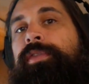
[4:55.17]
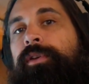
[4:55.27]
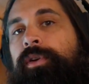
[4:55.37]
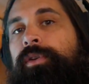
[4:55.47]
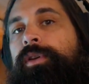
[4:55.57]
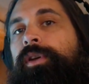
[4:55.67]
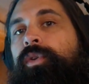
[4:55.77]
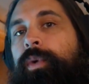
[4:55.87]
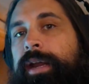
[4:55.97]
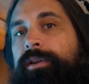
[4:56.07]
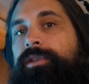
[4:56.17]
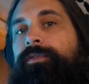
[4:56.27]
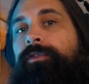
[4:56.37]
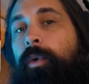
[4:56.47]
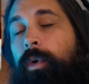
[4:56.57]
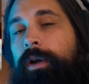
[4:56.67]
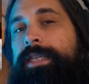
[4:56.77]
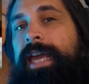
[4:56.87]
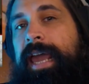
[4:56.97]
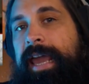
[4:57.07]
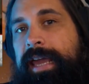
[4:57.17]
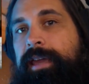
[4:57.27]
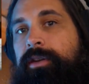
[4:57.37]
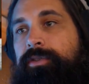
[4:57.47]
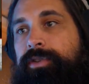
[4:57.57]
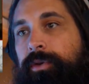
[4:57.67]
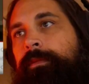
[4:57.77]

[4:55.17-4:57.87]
3rd graders, 4 to 8 years old.